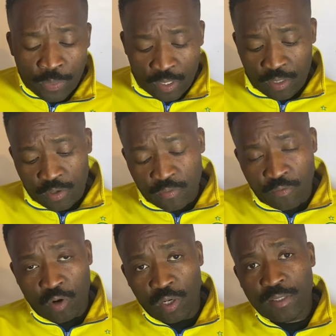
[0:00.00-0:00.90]
and then
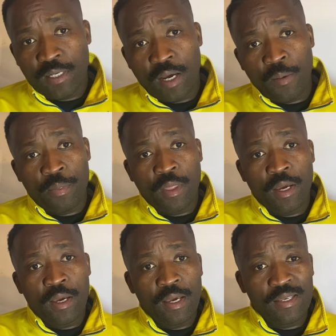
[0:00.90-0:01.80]
you've got
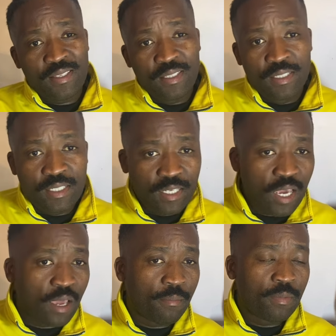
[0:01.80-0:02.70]
a
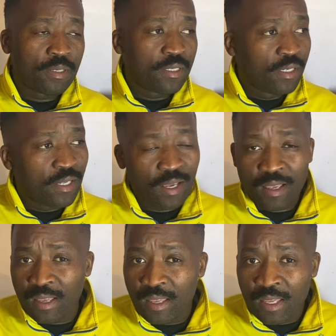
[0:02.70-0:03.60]

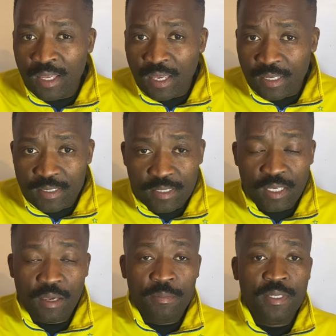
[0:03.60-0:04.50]

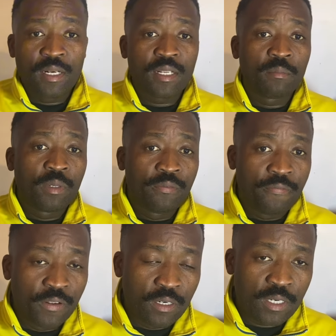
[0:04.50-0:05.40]
CM, central
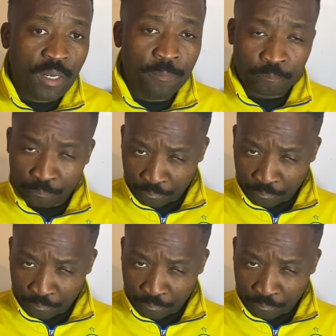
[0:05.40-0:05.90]
midfielder,